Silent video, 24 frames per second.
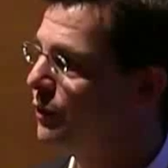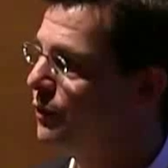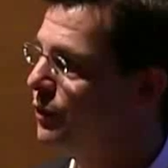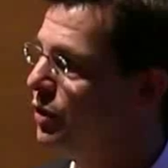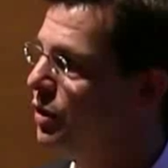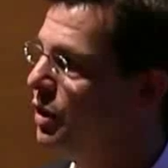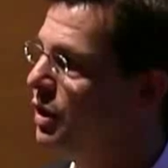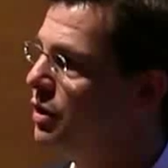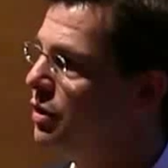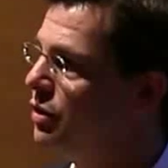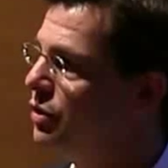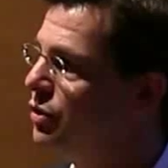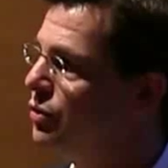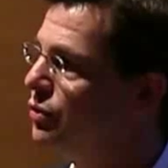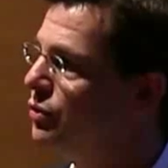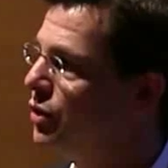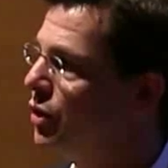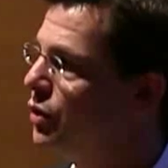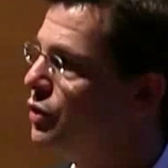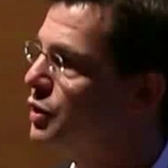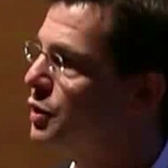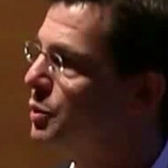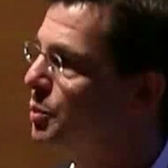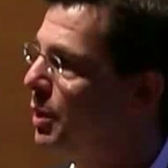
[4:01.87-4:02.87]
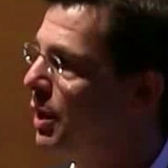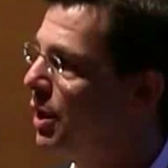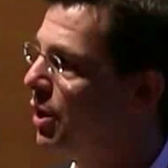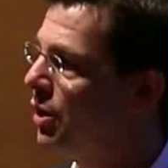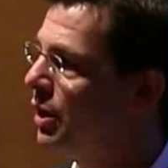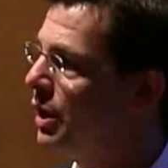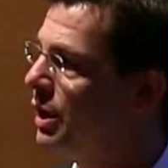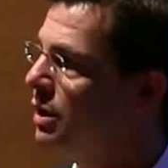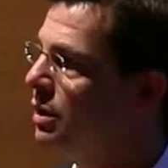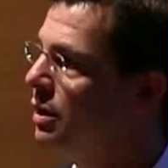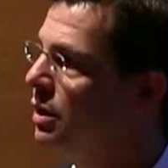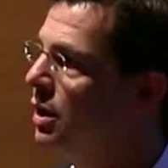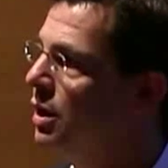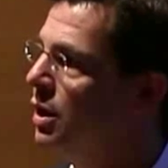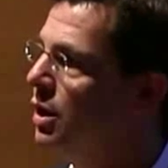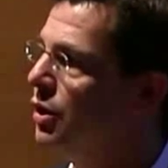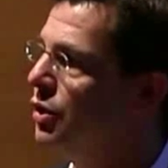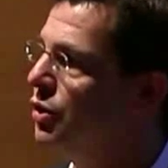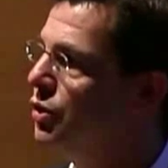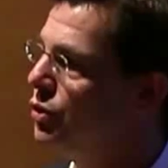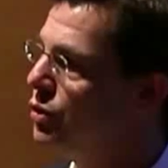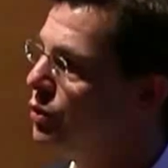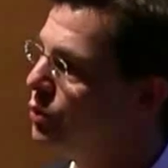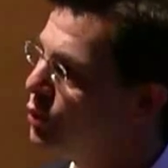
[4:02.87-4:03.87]
if you need to do dose sparing,
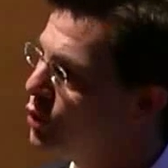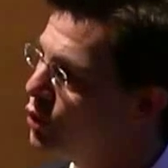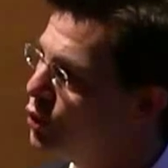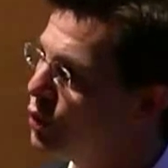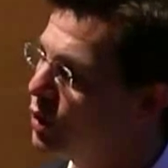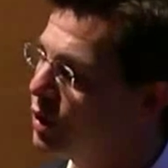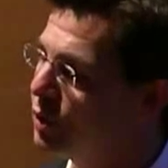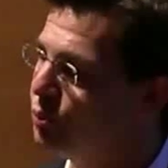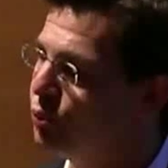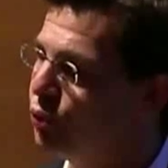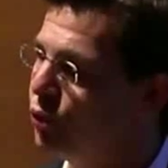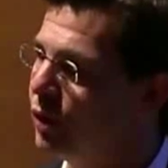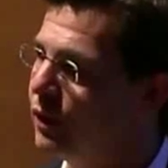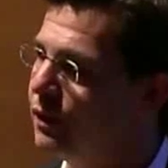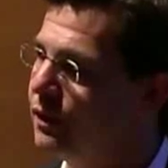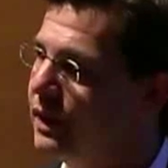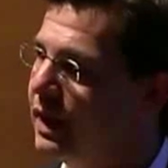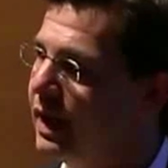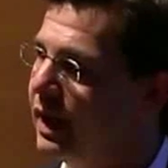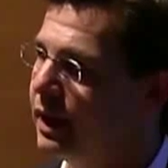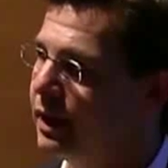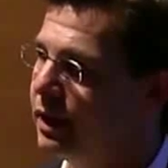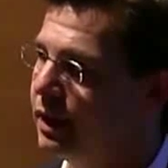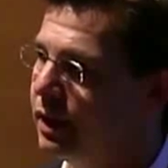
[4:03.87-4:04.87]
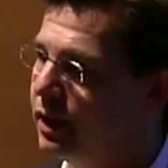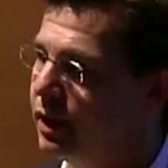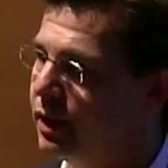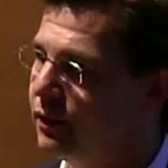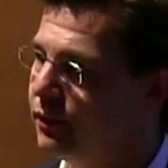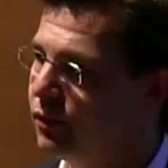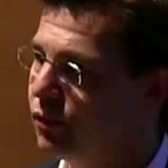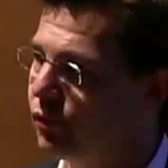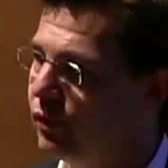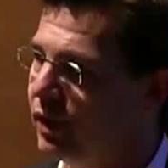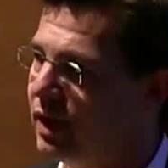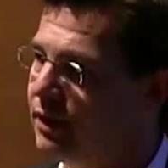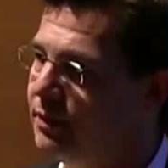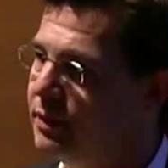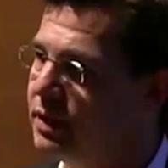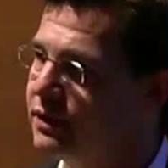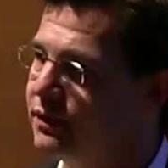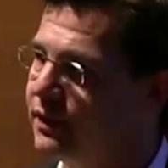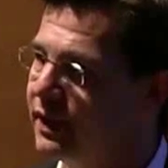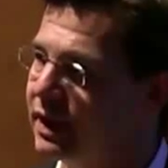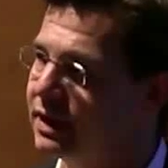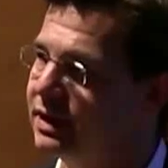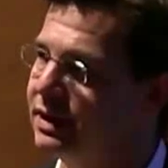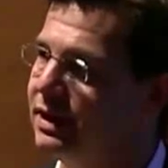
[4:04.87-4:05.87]
you can put that rabies
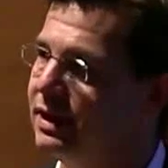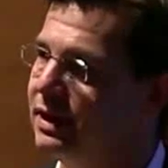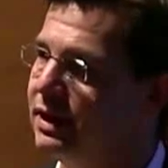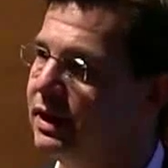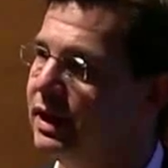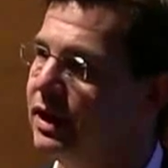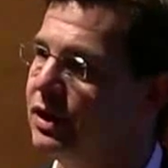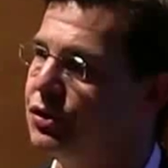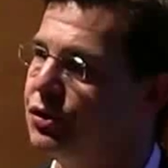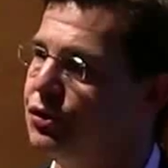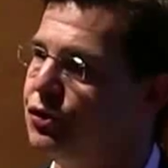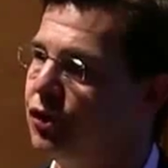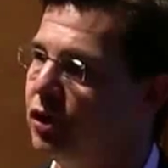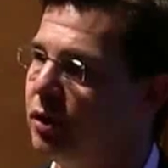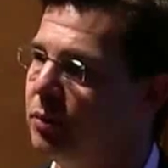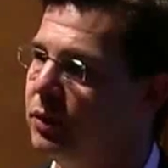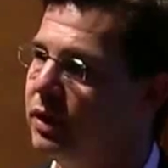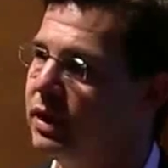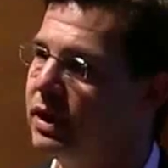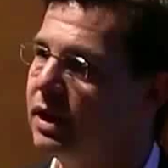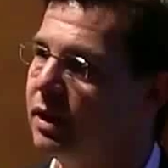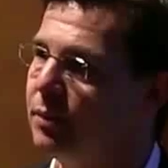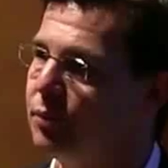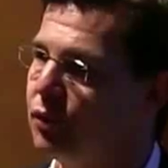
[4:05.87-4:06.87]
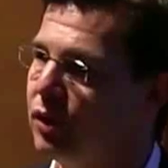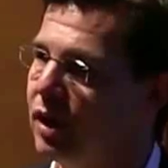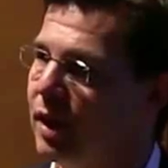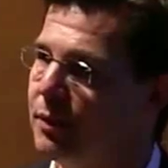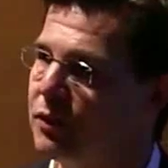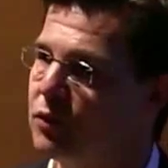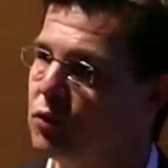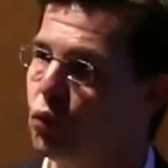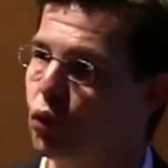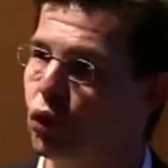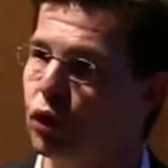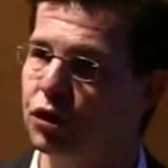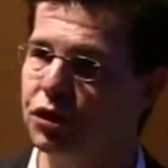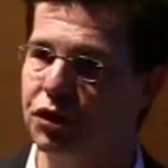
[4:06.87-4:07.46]
vaccine in intradermally and get perhaps more